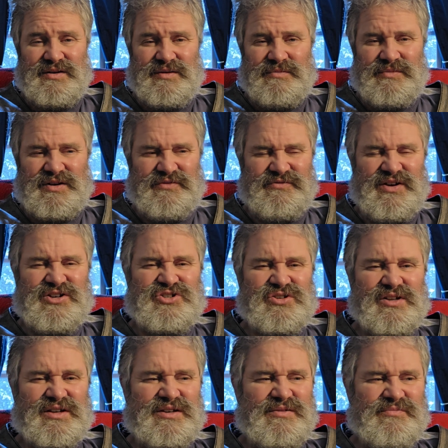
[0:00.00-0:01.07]
but
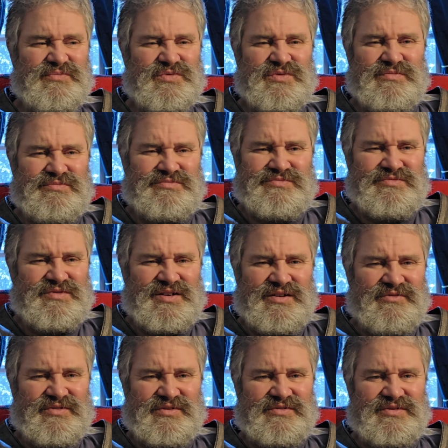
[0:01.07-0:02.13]
eventually
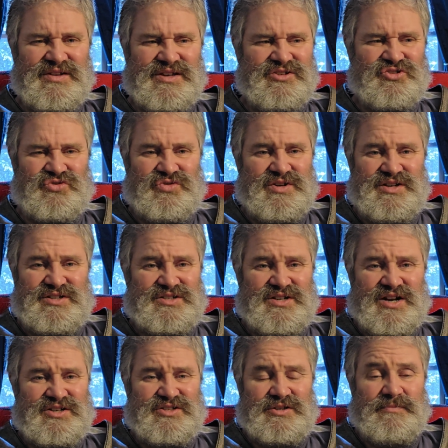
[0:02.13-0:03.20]
the tree
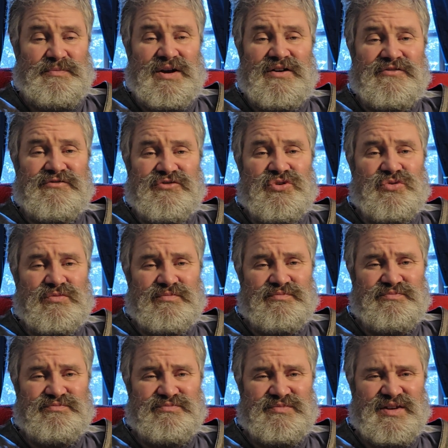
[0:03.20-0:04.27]
starts to bear fruit,
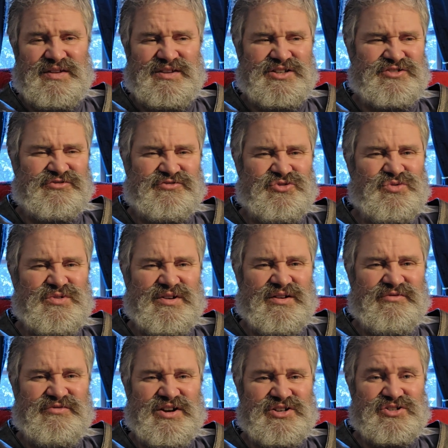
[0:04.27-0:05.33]
and this fruit
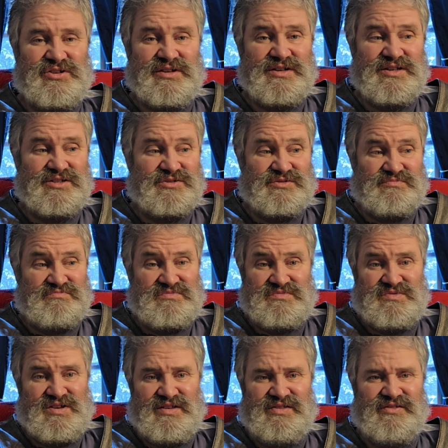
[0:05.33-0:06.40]
eventually is
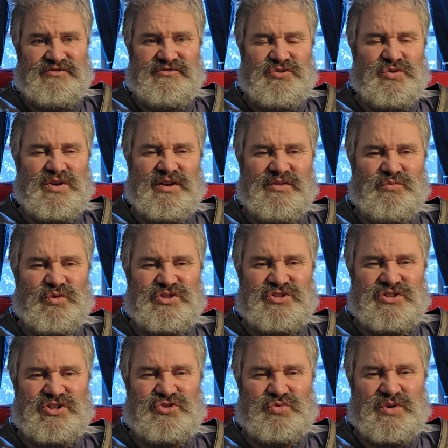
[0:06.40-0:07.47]
in the fruit in which
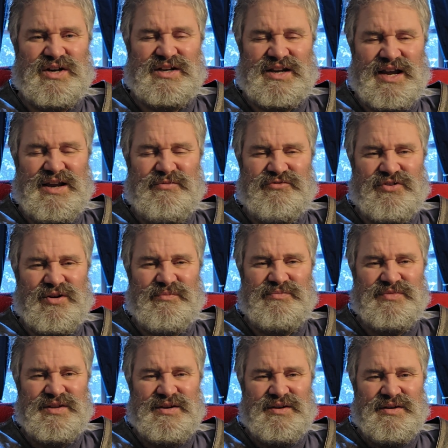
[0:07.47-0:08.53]
the tree it came from,
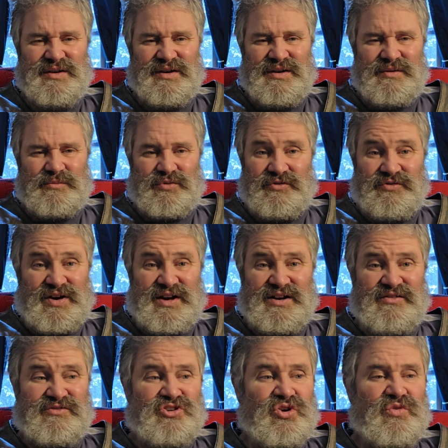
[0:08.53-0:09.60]

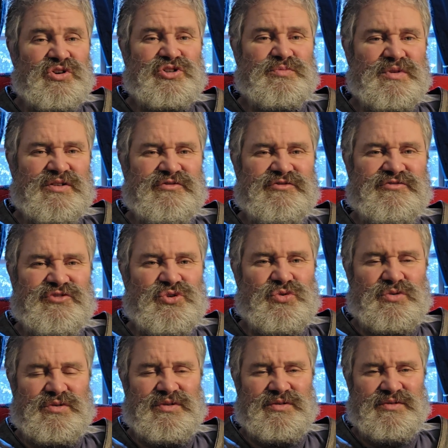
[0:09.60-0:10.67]
providing nourishment and
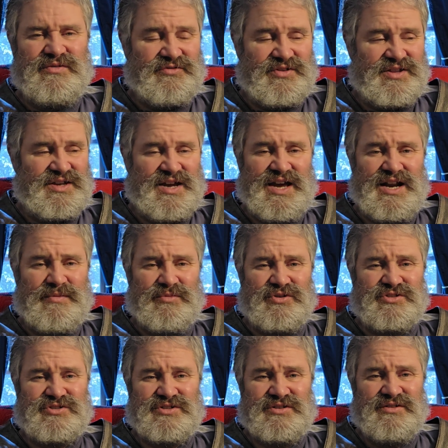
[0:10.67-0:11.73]
food for the
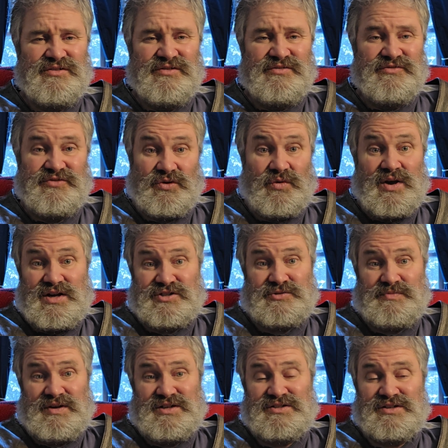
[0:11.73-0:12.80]
animals, for us
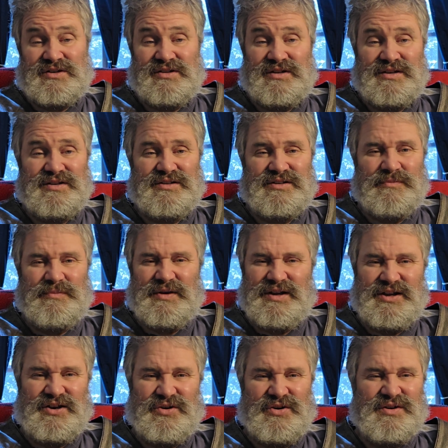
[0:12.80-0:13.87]
basically,
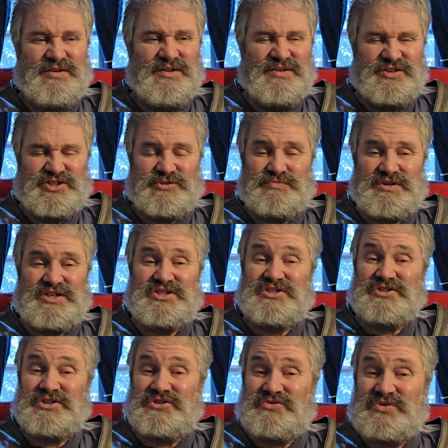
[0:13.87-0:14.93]
depending on the species
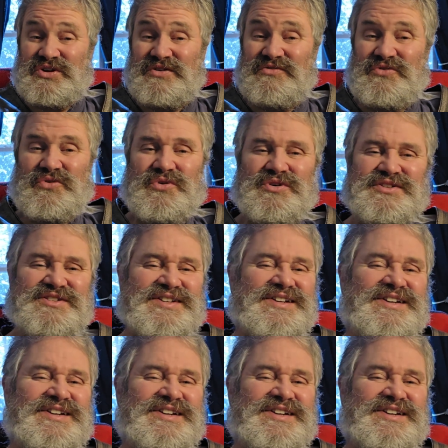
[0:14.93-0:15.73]
of tree, of course.